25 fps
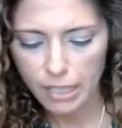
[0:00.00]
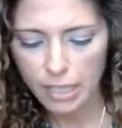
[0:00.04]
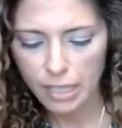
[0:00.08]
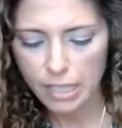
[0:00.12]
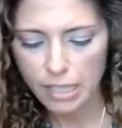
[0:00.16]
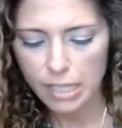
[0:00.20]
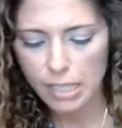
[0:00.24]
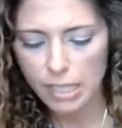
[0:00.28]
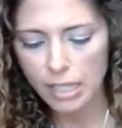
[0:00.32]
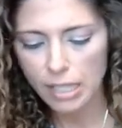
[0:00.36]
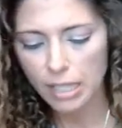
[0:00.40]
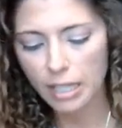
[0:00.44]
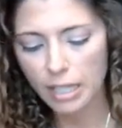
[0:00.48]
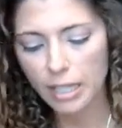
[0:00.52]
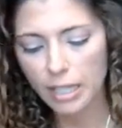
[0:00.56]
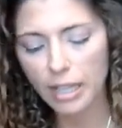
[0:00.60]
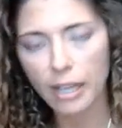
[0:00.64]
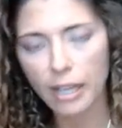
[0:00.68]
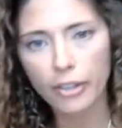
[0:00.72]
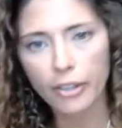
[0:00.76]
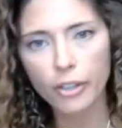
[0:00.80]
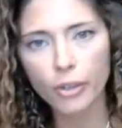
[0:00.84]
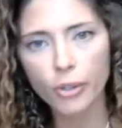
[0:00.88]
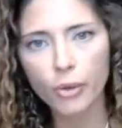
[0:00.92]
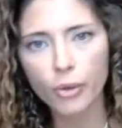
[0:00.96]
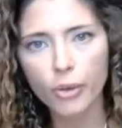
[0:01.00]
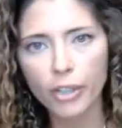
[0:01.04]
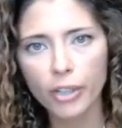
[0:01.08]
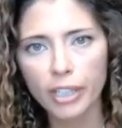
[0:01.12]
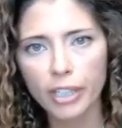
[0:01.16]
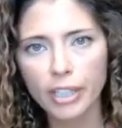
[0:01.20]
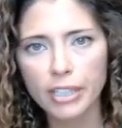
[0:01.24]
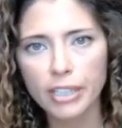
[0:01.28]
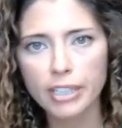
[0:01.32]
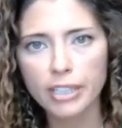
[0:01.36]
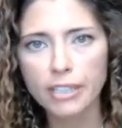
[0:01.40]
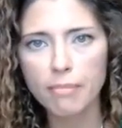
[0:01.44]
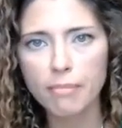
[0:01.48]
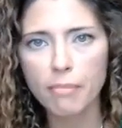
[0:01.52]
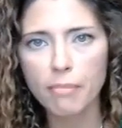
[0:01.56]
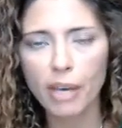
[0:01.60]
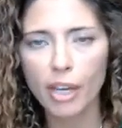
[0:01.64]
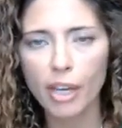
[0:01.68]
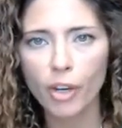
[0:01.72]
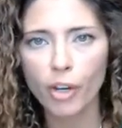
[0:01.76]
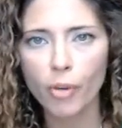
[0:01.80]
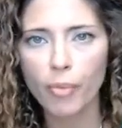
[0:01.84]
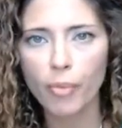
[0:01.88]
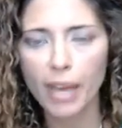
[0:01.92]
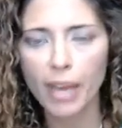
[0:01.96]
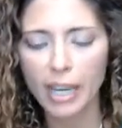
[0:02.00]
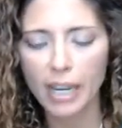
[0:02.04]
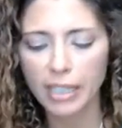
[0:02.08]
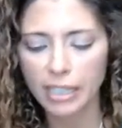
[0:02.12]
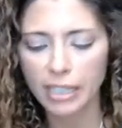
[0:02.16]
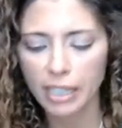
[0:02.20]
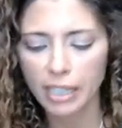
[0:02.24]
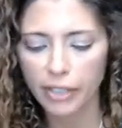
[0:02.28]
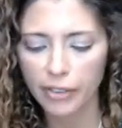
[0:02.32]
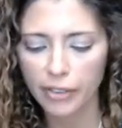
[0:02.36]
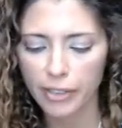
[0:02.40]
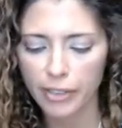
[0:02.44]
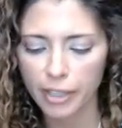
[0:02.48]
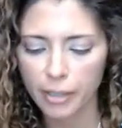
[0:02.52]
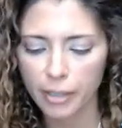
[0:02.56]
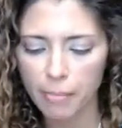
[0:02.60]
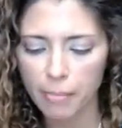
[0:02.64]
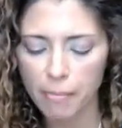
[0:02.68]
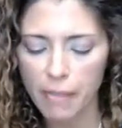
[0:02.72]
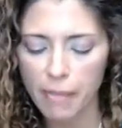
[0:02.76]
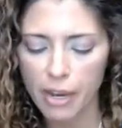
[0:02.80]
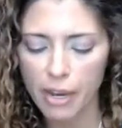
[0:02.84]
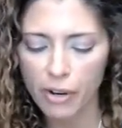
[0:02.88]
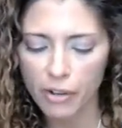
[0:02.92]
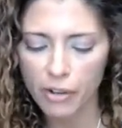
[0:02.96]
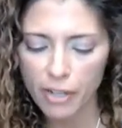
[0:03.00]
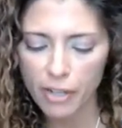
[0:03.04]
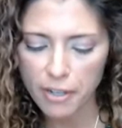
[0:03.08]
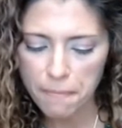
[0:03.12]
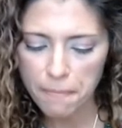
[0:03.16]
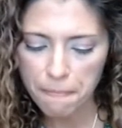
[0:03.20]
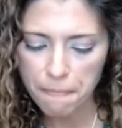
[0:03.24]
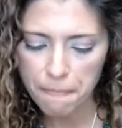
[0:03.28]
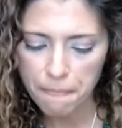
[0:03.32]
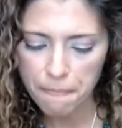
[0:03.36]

Another organism, Mycobacterium marinum.